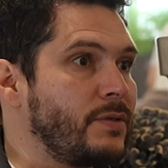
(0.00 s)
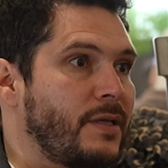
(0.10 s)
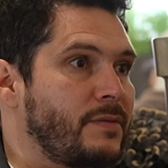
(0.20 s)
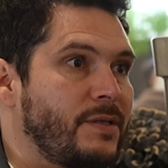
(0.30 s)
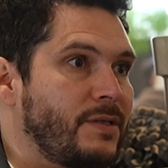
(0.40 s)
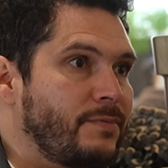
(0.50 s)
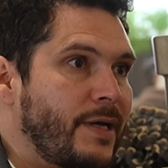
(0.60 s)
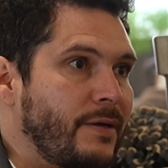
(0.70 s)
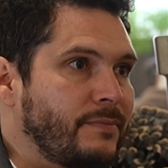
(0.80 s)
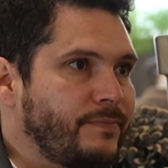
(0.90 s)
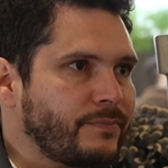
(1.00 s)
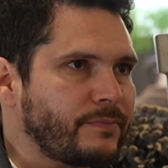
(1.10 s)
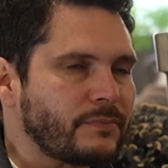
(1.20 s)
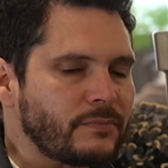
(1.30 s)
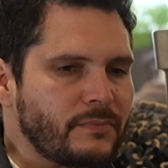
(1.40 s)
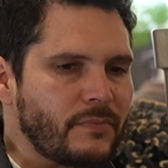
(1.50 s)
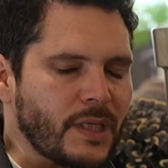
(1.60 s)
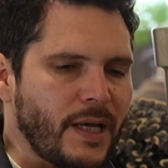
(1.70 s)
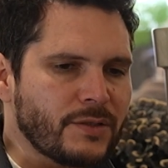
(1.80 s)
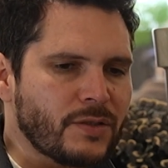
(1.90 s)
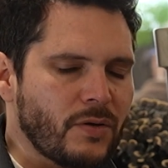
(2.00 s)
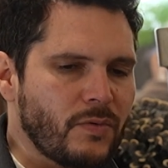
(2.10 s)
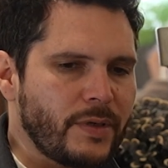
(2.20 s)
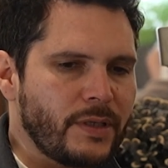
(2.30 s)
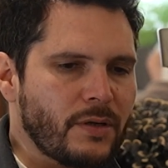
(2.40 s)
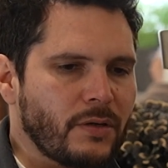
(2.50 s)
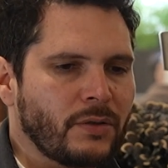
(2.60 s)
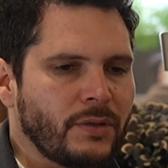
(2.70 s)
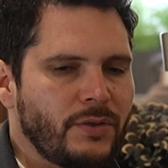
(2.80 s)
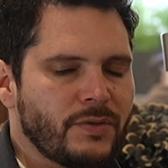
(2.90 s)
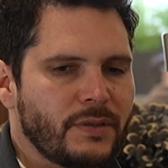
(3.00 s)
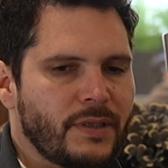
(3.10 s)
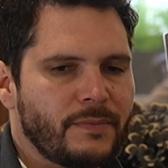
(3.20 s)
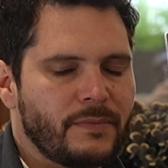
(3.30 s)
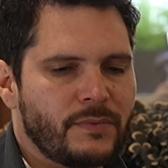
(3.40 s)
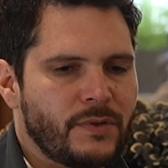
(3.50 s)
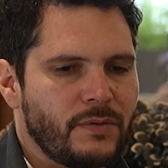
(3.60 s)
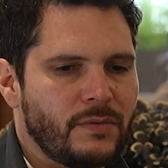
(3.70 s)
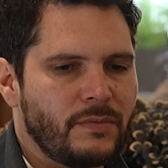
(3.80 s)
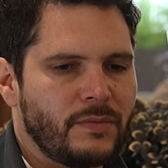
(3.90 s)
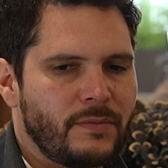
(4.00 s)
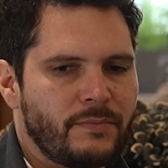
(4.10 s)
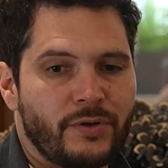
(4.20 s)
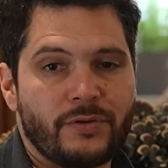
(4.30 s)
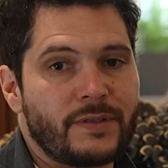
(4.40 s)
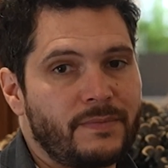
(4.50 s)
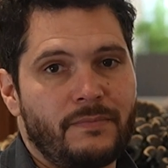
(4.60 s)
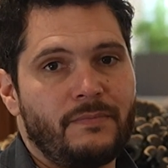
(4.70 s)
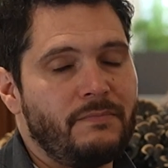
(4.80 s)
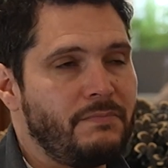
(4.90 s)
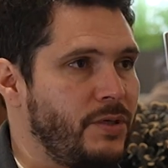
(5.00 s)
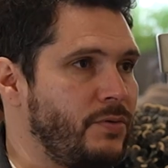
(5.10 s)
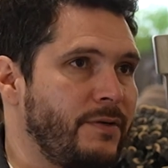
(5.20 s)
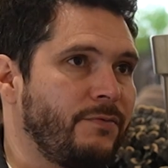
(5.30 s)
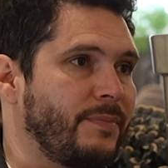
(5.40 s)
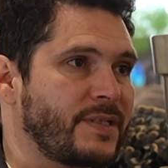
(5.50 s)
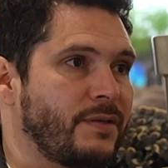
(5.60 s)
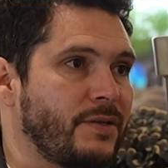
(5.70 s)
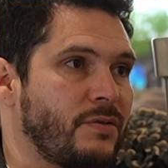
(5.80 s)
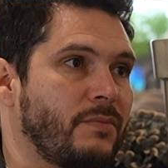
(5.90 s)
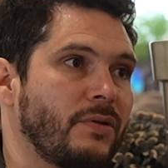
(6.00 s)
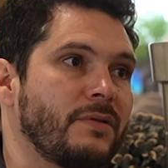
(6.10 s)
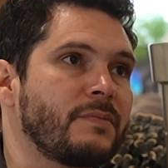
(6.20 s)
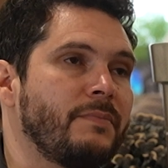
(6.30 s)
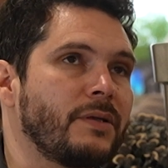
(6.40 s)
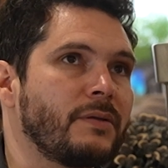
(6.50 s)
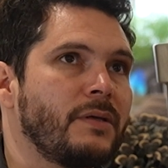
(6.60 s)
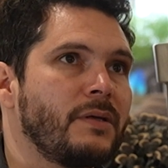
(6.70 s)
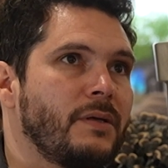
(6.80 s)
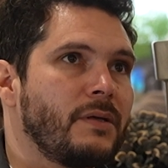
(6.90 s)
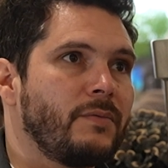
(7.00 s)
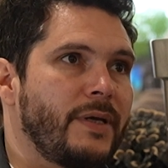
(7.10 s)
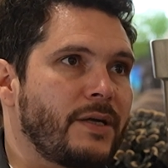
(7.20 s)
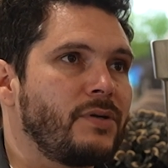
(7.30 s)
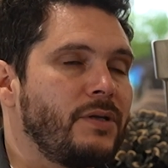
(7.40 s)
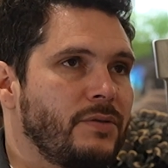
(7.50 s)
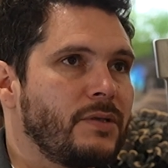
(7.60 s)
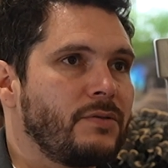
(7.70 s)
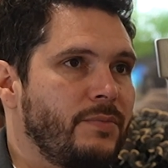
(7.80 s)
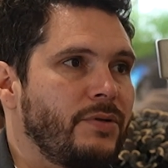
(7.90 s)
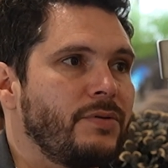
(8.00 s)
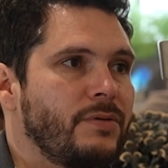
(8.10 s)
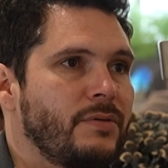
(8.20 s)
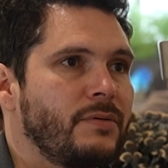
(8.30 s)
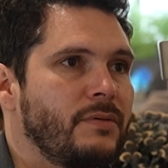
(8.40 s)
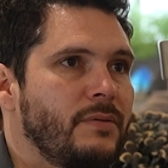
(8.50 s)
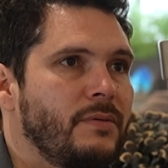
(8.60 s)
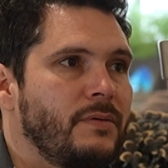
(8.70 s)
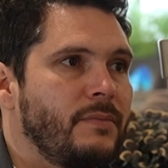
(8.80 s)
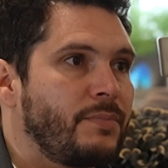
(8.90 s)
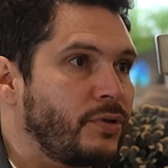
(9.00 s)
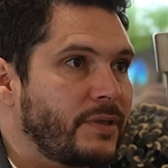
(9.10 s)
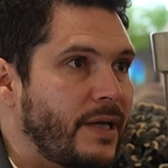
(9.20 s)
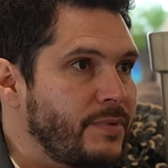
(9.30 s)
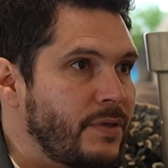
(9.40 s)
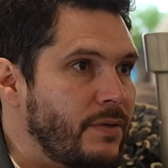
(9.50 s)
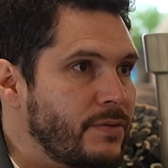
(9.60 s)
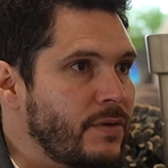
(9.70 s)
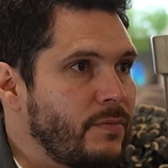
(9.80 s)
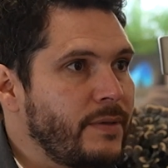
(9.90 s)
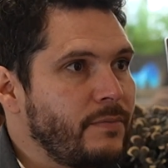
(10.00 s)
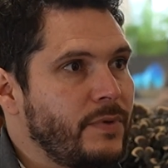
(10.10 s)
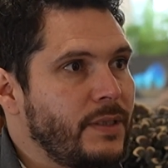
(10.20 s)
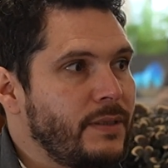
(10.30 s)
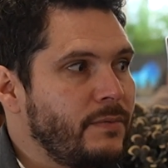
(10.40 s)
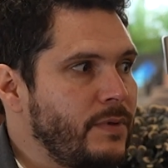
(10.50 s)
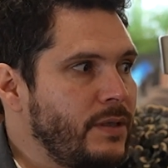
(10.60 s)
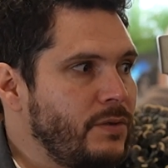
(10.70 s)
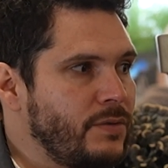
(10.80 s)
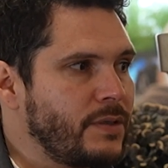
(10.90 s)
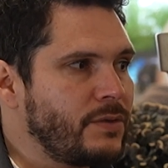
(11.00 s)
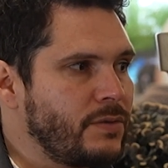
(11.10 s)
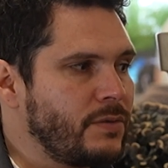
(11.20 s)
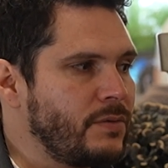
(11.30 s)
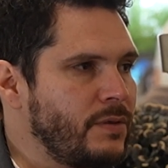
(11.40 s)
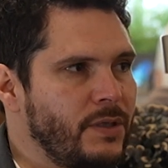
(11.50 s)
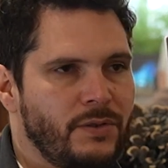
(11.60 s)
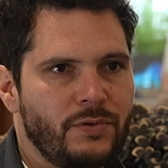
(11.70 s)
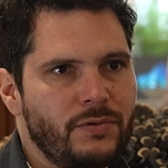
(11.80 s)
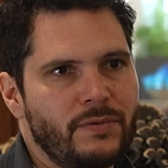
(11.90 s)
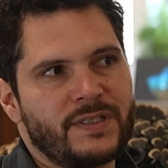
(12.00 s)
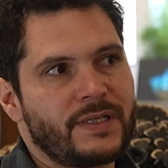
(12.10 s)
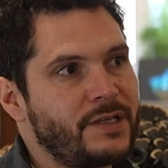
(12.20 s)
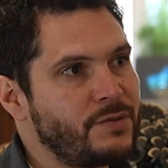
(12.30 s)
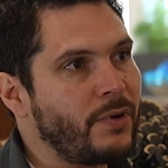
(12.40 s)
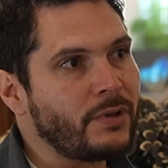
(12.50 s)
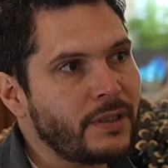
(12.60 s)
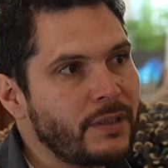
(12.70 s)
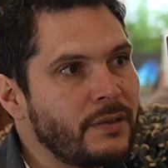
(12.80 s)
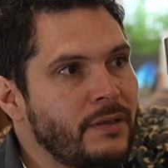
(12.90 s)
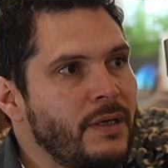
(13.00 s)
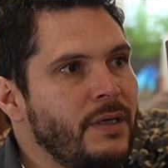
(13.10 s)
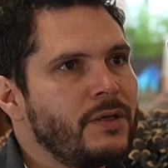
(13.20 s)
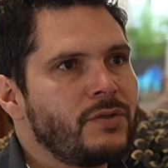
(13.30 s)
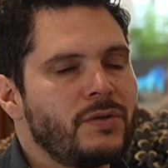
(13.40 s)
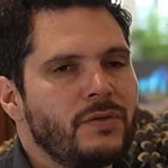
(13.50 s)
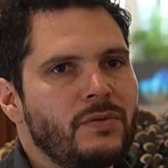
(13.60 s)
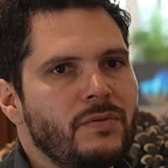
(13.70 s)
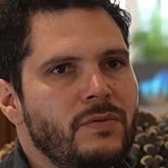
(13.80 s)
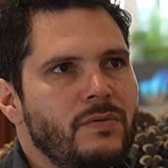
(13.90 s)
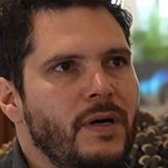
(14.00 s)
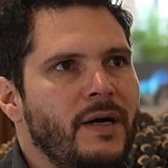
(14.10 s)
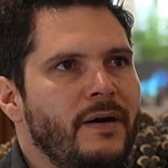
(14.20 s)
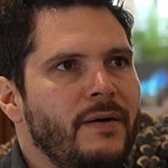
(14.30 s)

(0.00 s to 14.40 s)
use it as much as we can. And so we not only use it to produce beautiful presentation models, but we actually use it to produce prototypes. So we use it to do sketch modeling, to